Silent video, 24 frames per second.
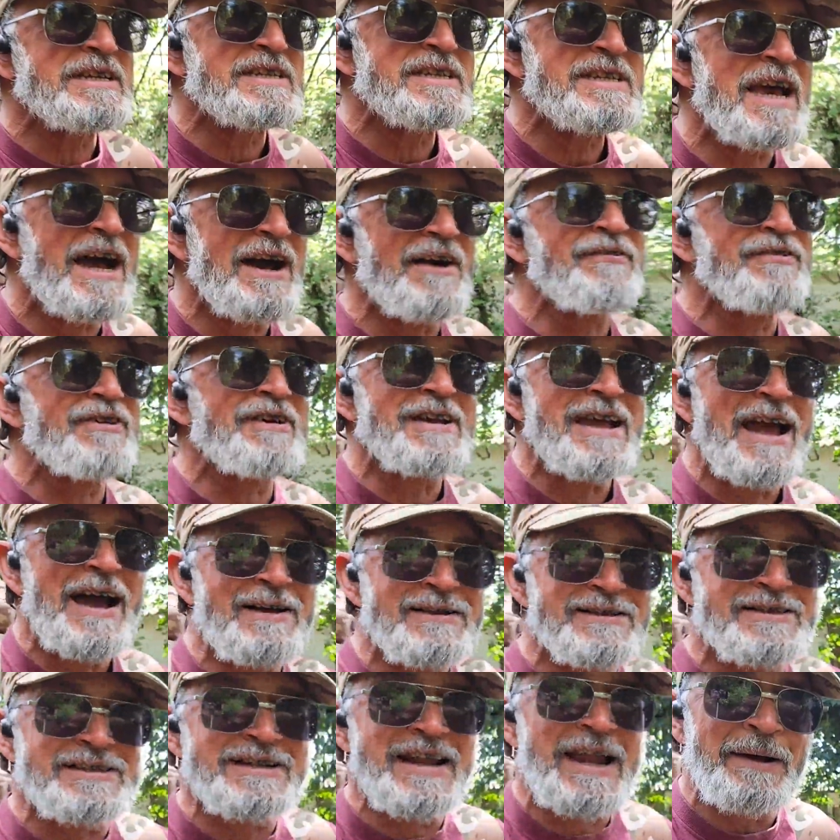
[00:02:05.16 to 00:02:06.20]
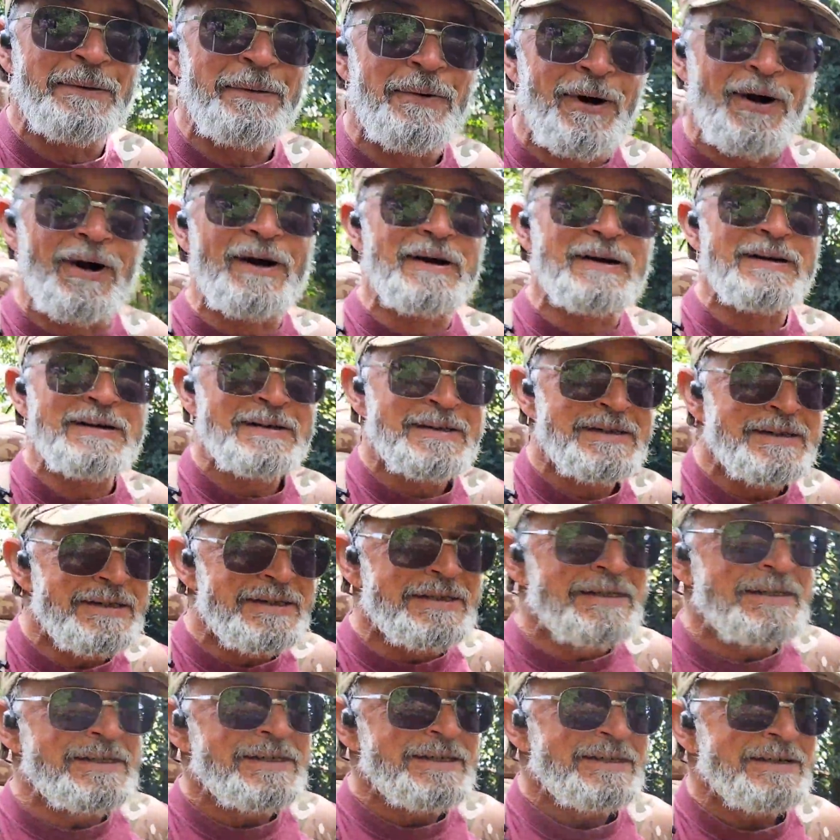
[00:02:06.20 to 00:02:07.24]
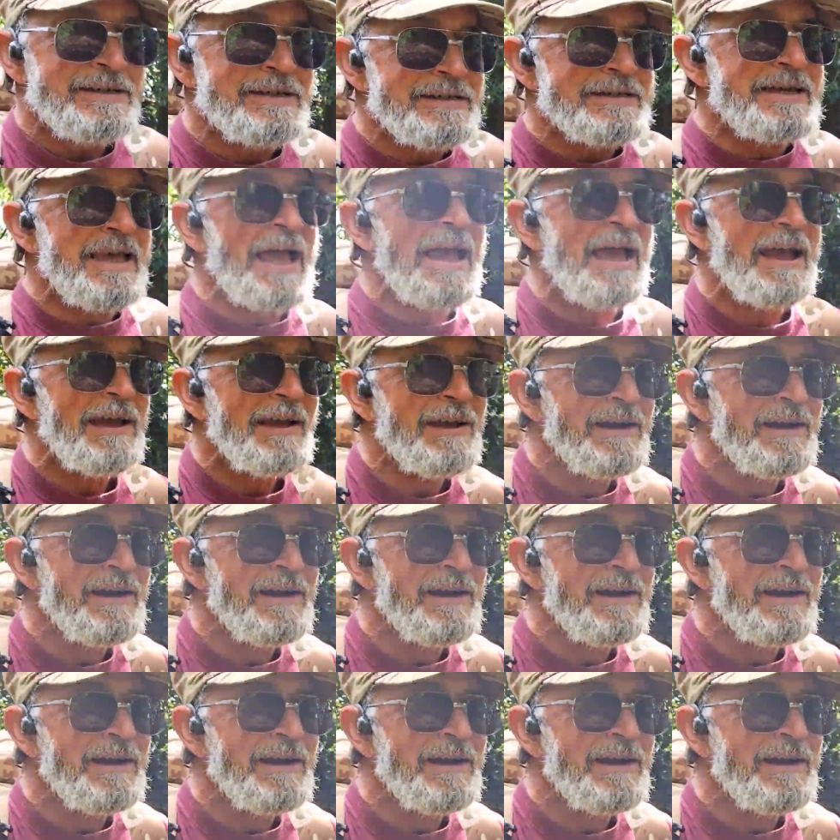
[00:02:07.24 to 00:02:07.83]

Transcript: yourself and go, do you know what? Yeah,